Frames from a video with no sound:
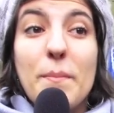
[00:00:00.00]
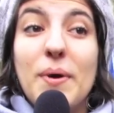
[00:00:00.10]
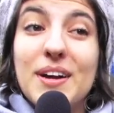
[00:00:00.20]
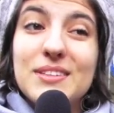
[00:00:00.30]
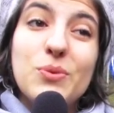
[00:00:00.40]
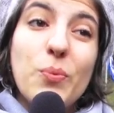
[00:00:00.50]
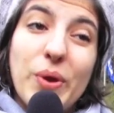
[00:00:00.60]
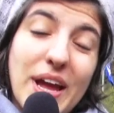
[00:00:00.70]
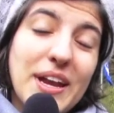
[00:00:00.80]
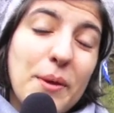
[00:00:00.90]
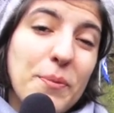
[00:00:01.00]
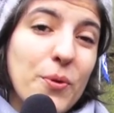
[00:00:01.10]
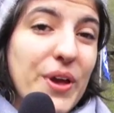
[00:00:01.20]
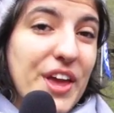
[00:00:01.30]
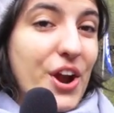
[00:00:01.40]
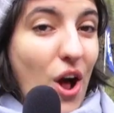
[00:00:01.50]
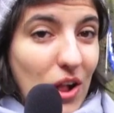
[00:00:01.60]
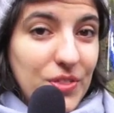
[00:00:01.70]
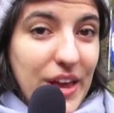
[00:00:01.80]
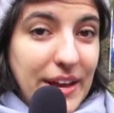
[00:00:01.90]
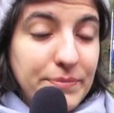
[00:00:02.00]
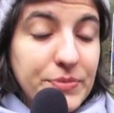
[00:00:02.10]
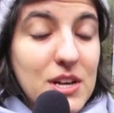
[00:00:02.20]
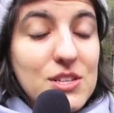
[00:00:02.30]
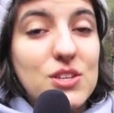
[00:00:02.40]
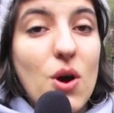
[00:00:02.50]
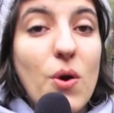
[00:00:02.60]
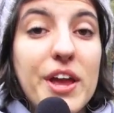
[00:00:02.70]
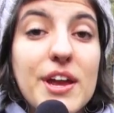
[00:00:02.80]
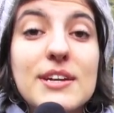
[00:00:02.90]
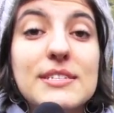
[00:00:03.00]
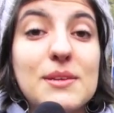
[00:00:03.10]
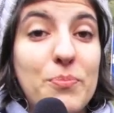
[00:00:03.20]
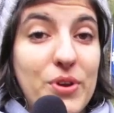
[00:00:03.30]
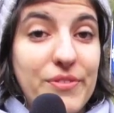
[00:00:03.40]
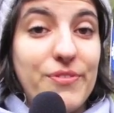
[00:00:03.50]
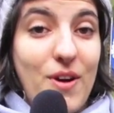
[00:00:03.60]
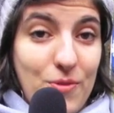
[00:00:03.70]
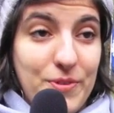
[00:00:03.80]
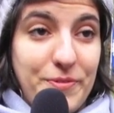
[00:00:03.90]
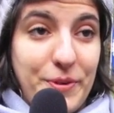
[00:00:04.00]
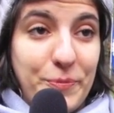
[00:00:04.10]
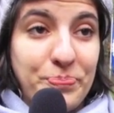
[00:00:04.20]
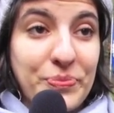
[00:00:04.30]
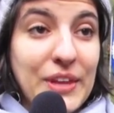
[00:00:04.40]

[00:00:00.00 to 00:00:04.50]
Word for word: but we can keep you here all day, so here's a brief overview.